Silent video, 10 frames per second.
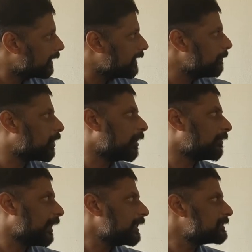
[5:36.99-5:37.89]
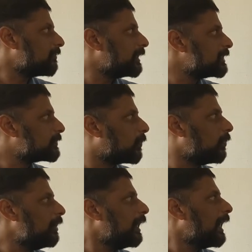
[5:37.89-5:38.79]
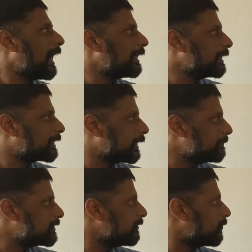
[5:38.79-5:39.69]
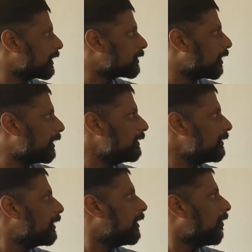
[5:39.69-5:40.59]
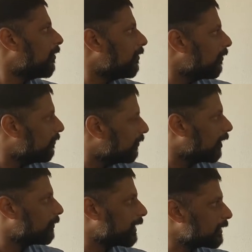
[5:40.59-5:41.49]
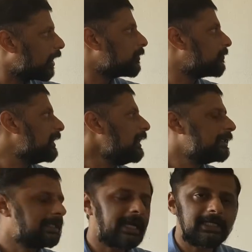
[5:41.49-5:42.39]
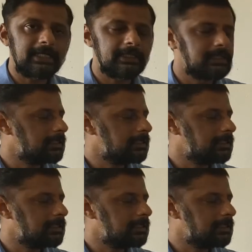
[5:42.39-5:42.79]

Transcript: ring contracts when it is cooled and it grips the wooden cart will tighten.